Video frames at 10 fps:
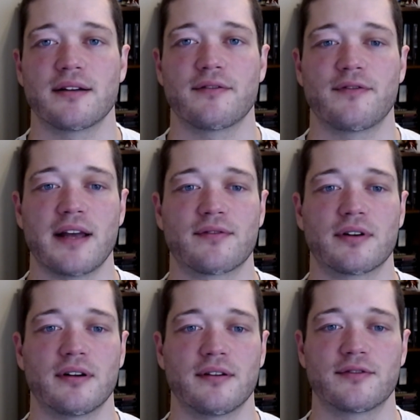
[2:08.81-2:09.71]
in
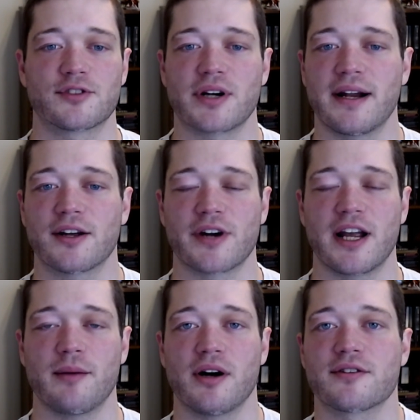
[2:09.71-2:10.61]
favor of trying to
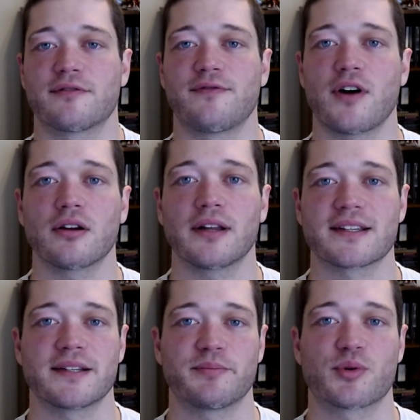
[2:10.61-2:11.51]
cram other far
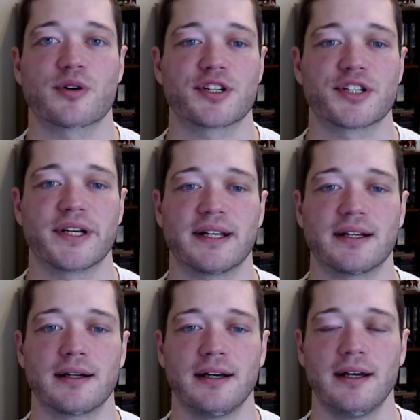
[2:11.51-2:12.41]
less important shit in.